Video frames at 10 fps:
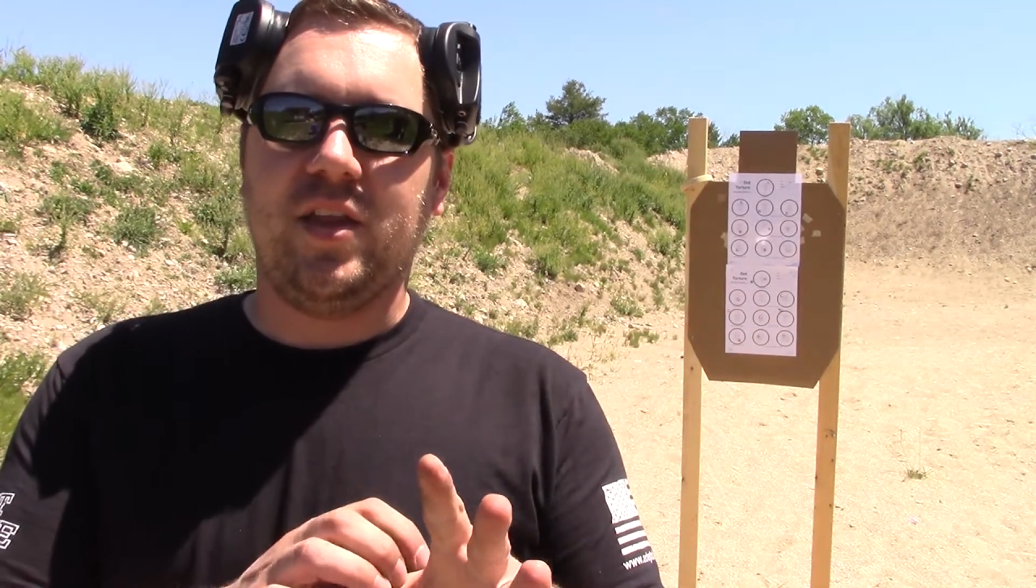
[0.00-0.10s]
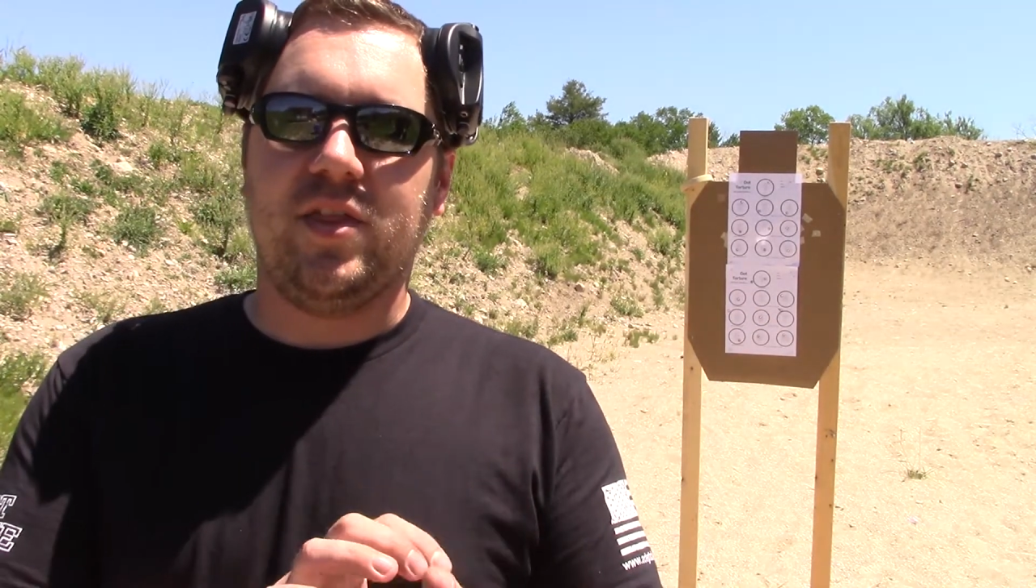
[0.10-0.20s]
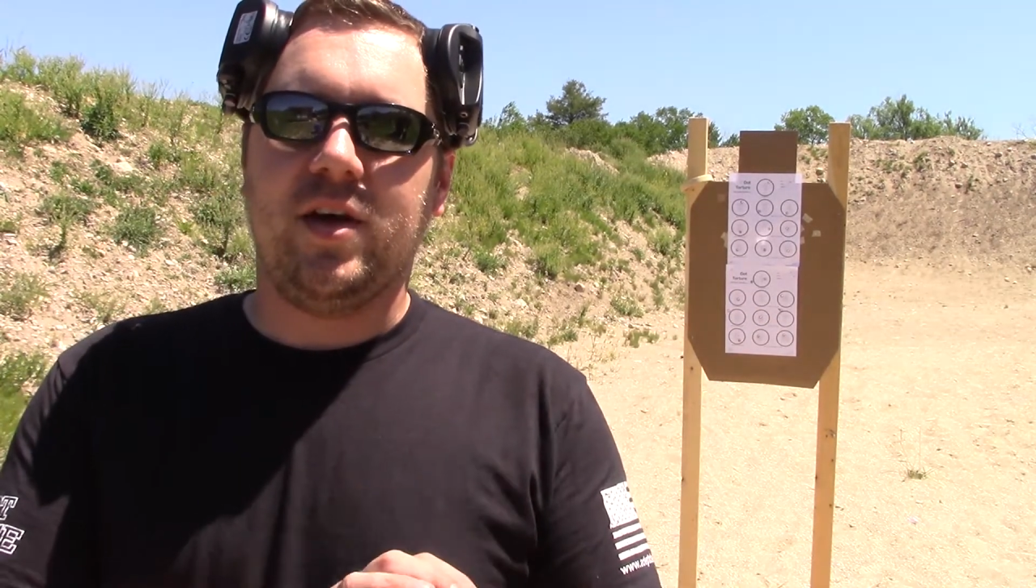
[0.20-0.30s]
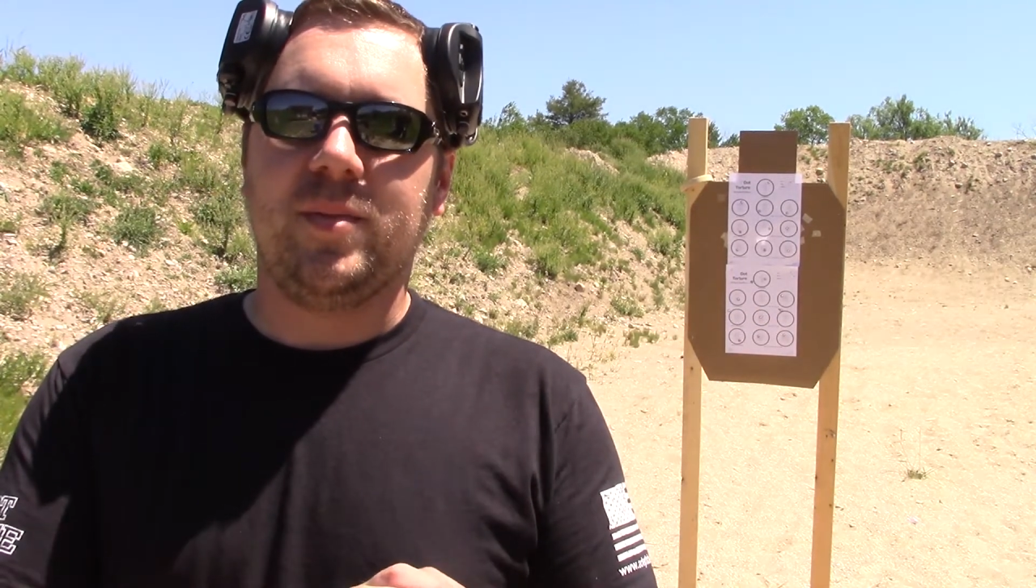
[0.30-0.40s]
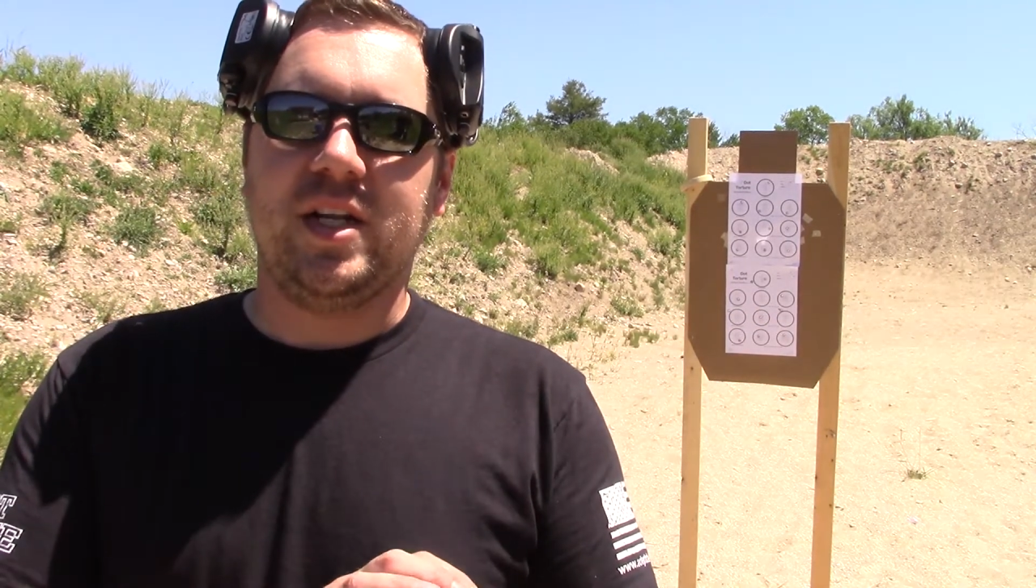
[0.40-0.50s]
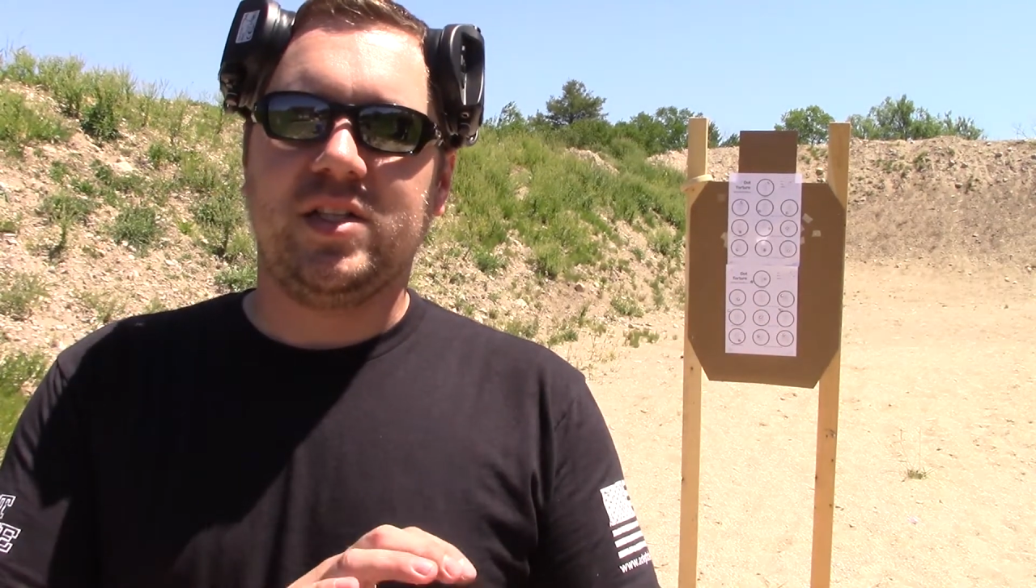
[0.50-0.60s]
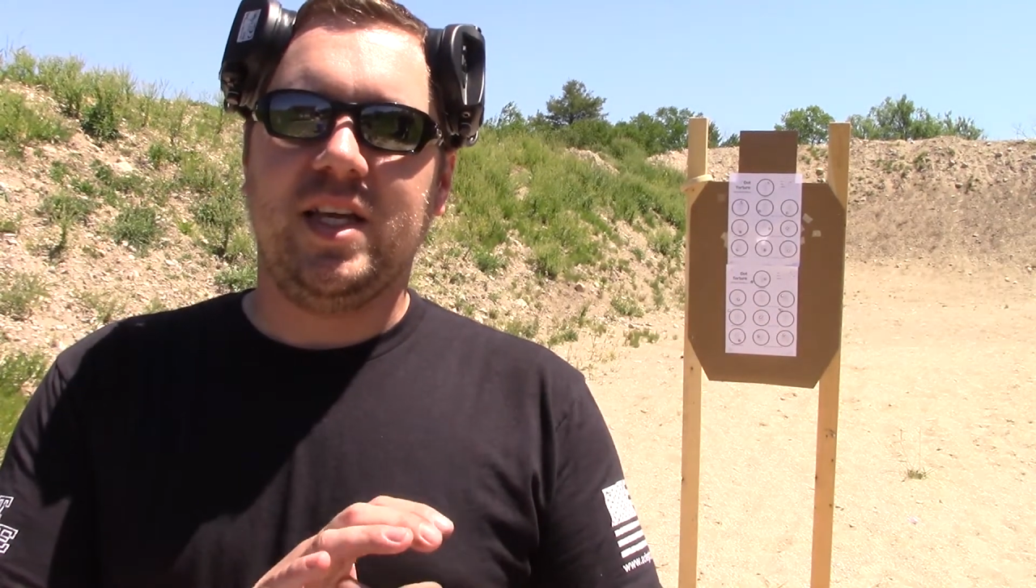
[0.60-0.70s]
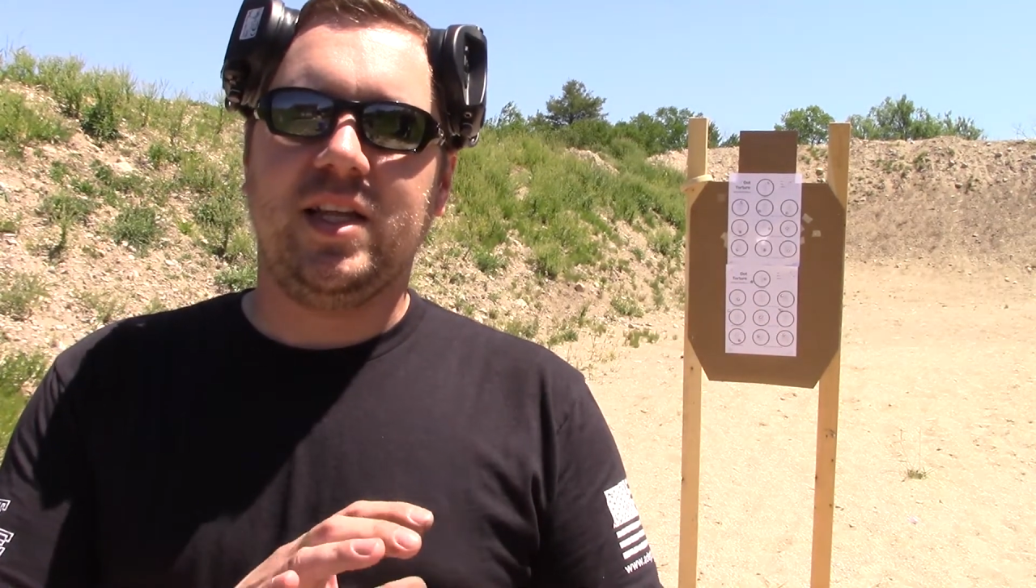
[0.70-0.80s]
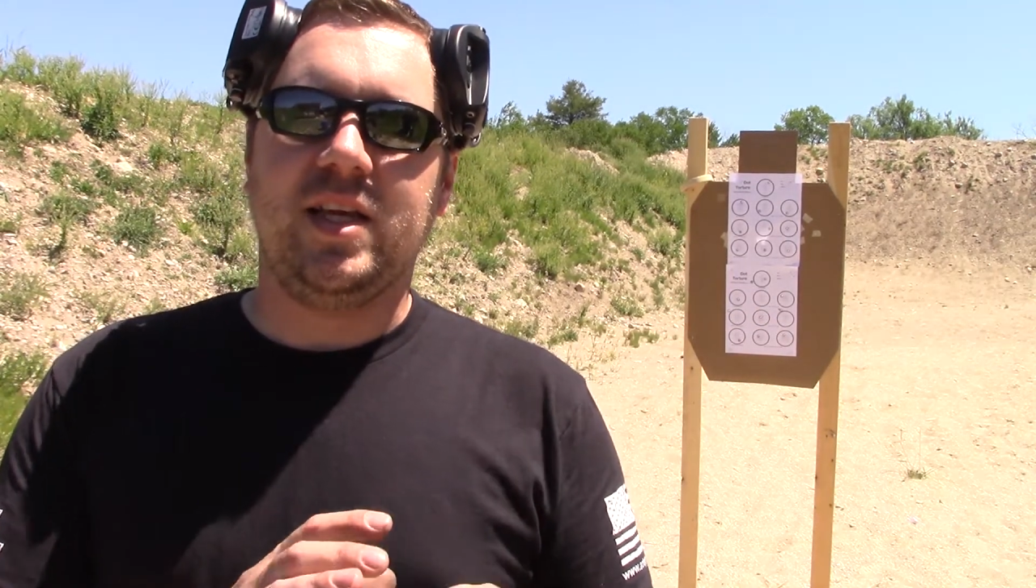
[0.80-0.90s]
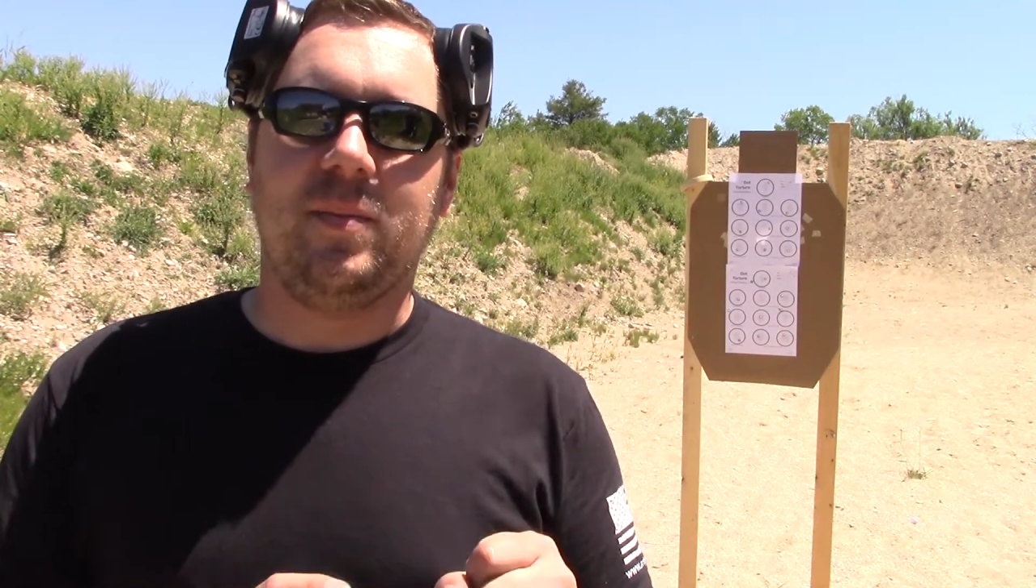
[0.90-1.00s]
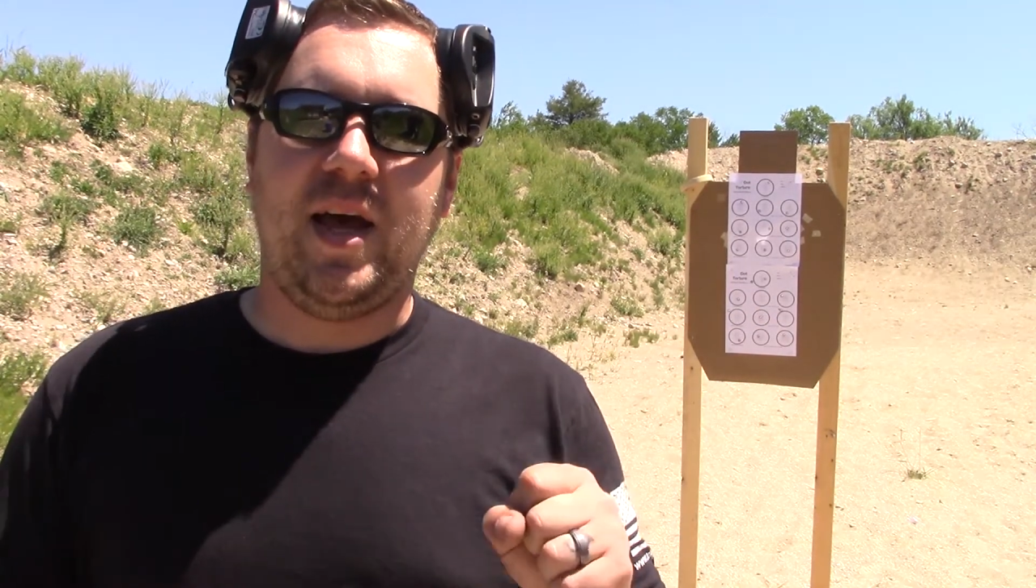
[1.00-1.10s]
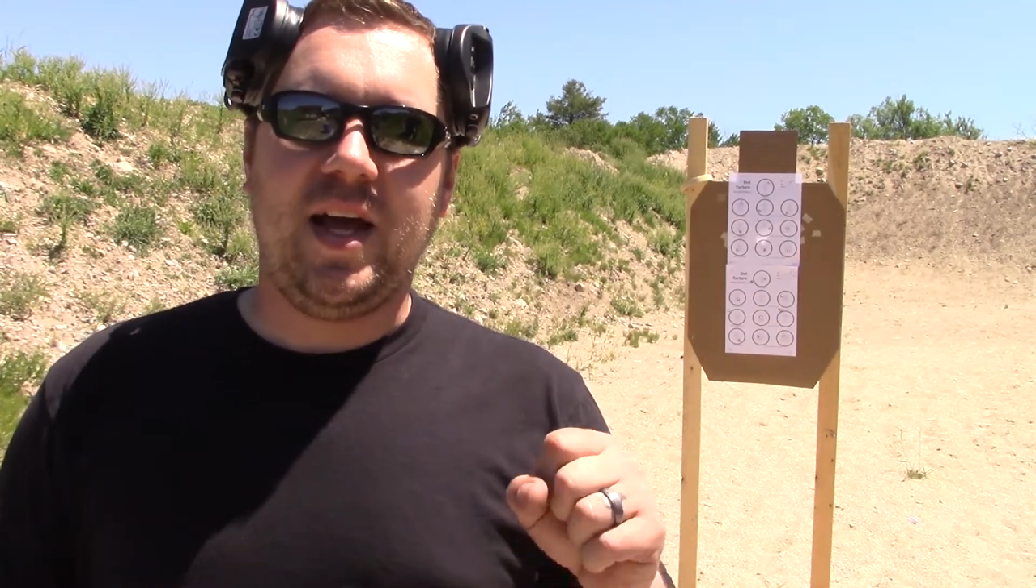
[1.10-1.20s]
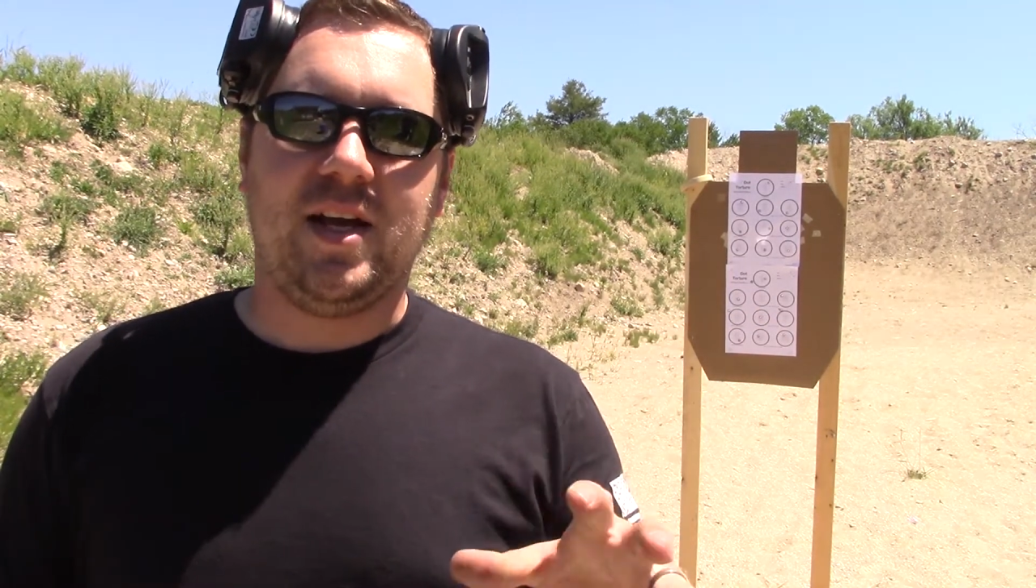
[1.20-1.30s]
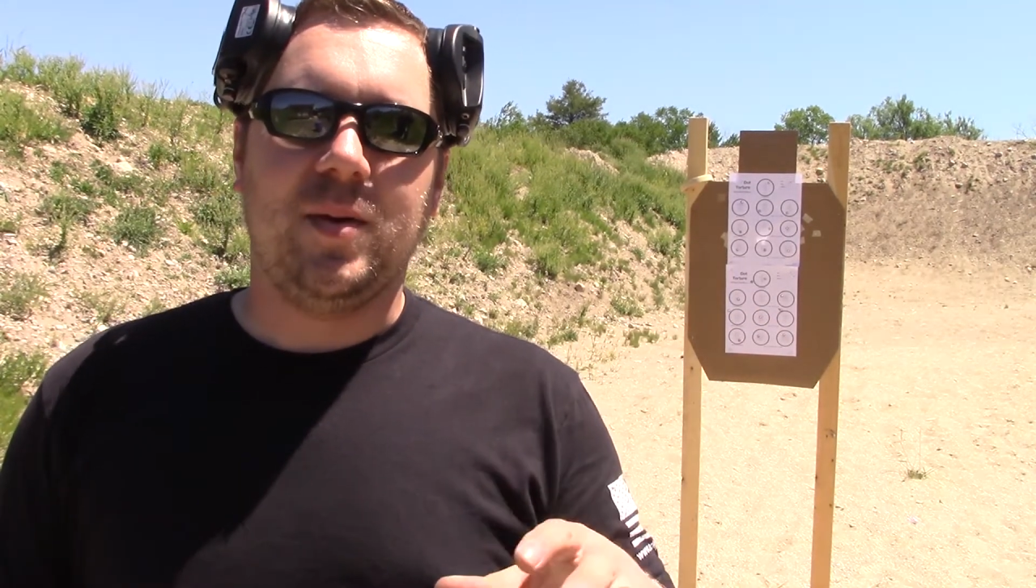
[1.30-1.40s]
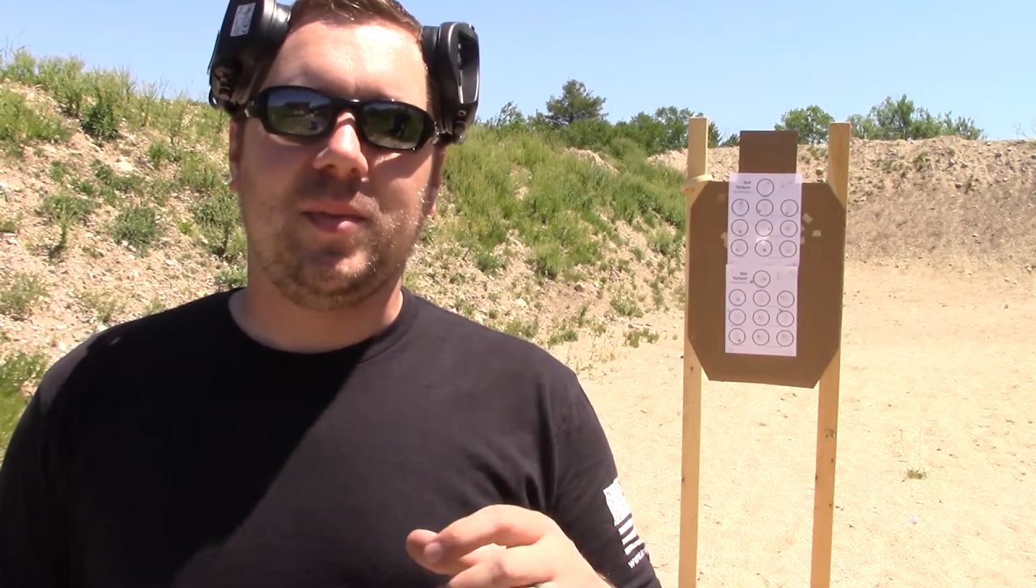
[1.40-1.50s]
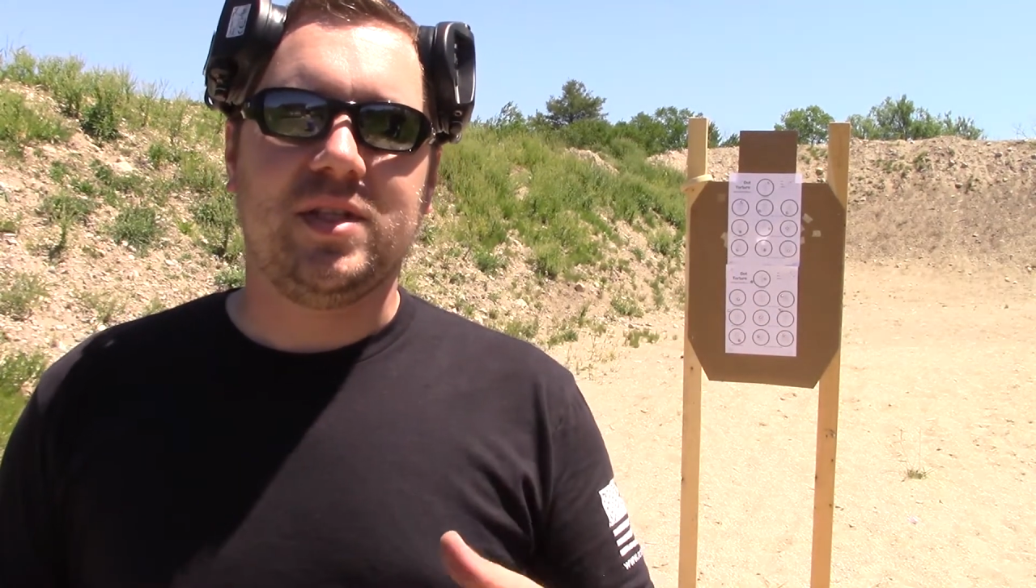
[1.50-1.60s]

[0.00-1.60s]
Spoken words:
thumb and it's healing back up,